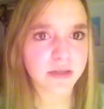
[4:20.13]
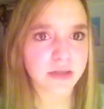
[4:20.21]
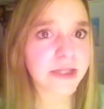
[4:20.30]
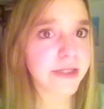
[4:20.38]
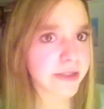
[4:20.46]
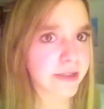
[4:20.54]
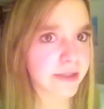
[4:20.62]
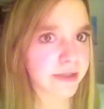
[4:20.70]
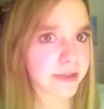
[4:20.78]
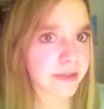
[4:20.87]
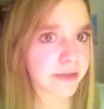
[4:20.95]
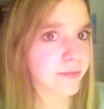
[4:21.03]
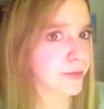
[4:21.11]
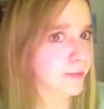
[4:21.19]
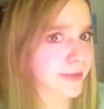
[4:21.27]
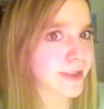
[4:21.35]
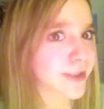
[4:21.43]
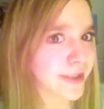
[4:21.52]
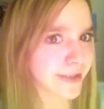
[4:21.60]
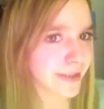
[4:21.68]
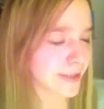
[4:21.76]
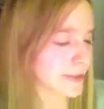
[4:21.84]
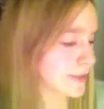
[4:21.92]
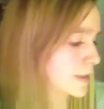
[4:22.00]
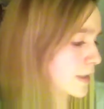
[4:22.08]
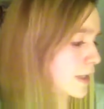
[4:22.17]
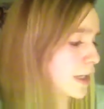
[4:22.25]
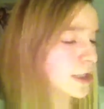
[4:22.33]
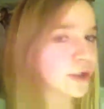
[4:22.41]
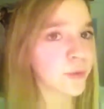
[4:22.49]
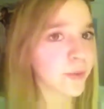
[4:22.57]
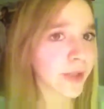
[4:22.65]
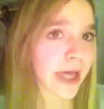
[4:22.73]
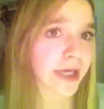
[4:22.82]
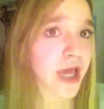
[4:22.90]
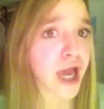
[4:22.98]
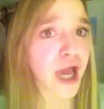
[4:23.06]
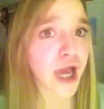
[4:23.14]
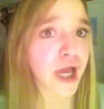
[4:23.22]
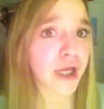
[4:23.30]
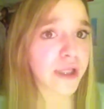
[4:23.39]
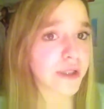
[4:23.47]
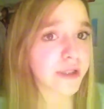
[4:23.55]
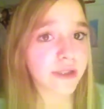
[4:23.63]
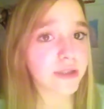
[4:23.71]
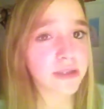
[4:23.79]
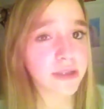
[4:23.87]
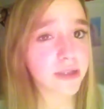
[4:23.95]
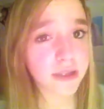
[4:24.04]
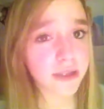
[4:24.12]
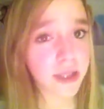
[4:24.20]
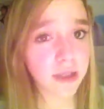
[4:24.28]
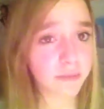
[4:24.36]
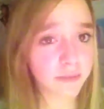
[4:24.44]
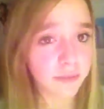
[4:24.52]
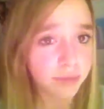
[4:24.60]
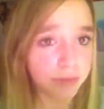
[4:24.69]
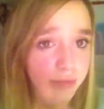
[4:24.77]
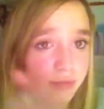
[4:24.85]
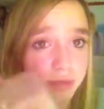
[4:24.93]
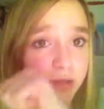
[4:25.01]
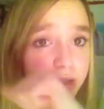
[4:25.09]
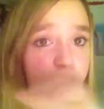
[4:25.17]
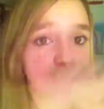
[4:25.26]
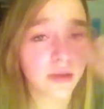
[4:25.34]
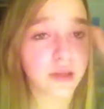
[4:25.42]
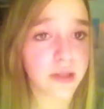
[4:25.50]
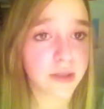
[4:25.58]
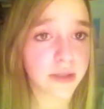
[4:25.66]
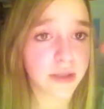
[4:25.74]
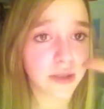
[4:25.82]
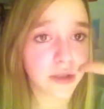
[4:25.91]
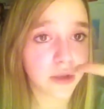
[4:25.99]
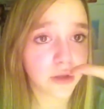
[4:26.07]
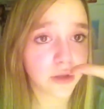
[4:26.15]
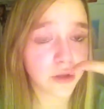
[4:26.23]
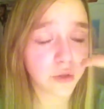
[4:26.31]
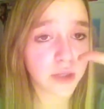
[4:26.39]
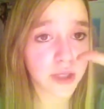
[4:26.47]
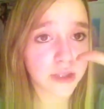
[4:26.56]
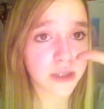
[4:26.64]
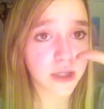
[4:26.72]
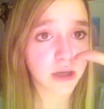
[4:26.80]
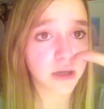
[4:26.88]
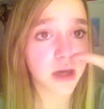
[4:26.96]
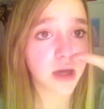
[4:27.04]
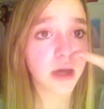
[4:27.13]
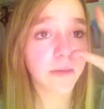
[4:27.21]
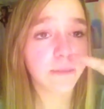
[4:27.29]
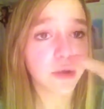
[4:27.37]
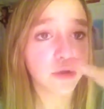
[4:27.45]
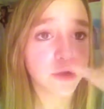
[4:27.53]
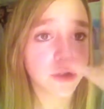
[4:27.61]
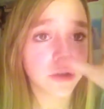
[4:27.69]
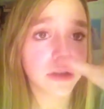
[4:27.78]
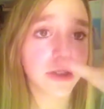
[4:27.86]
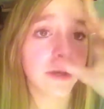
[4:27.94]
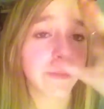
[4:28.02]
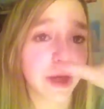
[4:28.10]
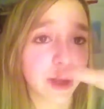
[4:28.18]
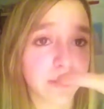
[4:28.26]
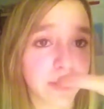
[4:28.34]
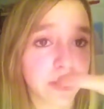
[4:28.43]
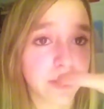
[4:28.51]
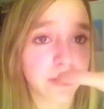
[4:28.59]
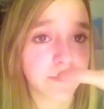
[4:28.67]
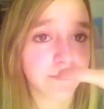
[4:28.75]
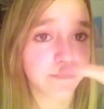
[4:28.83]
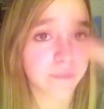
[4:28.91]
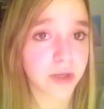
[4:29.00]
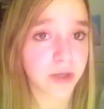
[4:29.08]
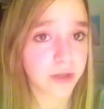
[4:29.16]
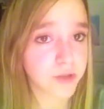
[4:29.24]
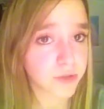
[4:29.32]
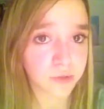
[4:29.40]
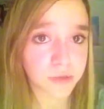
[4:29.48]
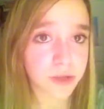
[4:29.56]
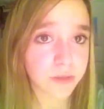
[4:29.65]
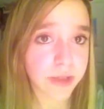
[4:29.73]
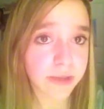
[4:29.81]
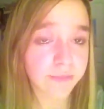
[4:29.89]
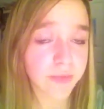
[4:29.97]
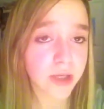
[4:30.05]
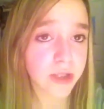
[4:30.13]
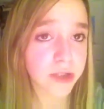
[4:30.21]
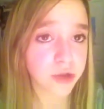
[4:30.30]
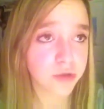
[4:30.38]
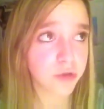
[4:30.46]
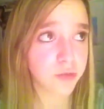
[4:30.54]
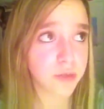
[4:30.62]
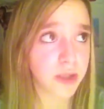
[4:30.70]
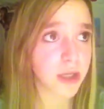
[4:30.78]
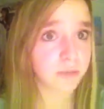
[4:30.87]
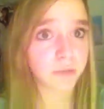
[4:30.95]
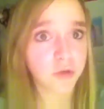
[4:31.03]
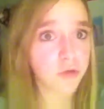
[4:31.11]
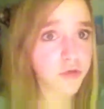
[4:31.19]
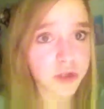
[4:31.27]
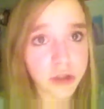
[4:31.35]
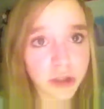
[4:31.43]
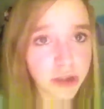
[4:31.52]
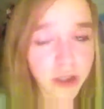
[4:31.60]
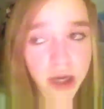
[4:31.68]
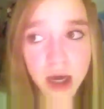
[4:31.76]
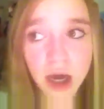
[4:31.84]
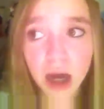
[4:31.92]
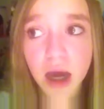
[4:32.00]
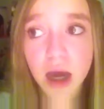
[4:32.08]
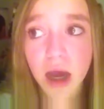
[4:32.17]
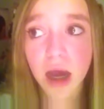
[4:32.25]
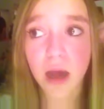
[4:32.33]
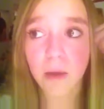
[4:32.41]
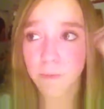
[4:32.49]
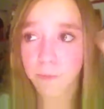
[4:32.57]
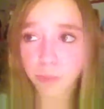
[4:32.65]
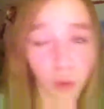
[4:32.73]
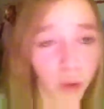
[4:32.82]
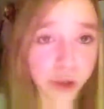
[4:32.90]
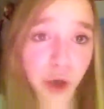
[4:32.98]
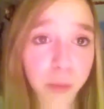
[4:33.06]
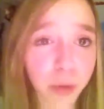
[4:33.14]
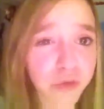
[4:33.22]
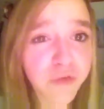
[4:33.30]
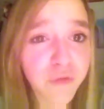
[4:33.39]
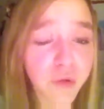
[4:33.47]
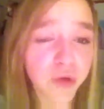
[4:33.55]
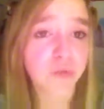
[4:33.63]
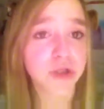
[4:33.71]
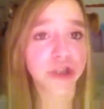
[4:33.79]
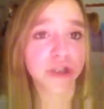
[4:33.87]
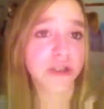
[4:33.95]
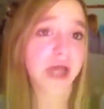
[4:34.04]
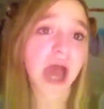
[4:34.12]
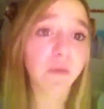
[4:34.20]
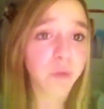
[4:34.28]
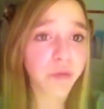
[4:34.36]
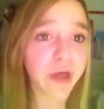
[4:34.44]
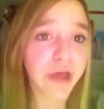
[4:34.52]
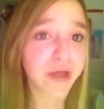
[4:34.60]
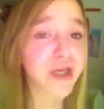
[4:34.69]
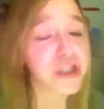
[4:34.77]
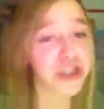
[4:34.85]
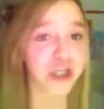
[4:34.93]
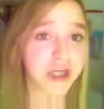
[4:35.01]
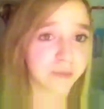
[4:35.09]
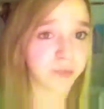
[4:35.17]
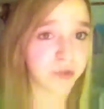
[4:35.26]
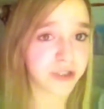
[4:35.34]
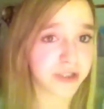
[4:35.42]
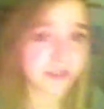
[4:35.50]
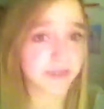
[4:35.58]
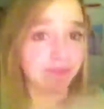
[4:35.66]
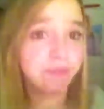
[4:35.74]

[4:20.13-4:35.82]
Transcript: What do you want to eat? And you'd be like, it's the same thing, like yo quisiera, me gustaría para mí. I already told you what you meant. So you'd be like me gustaría pollo, por favor, which is I would like chicken, please.